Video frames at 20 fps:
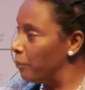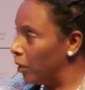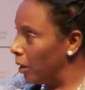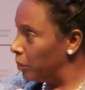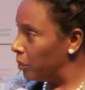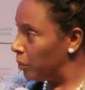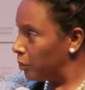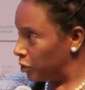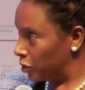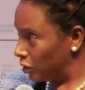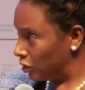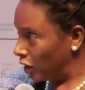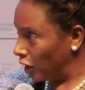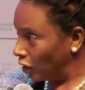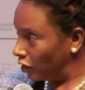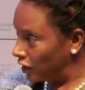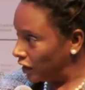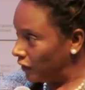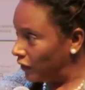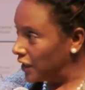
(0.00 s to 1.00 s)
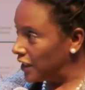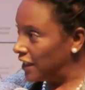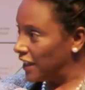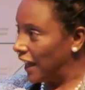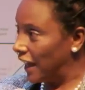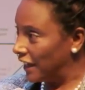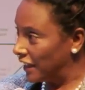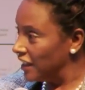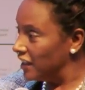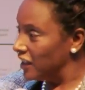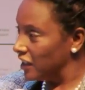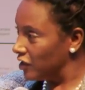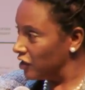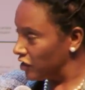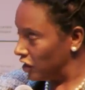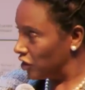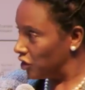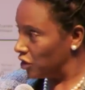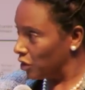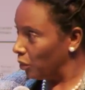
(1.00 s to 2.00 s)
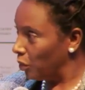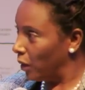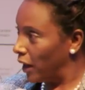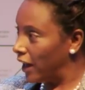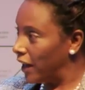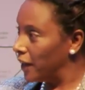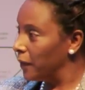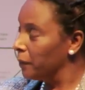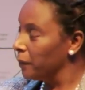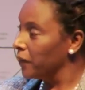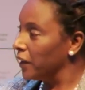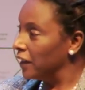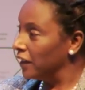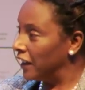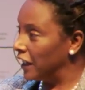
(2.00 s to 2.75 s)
up productivity, at least in such a way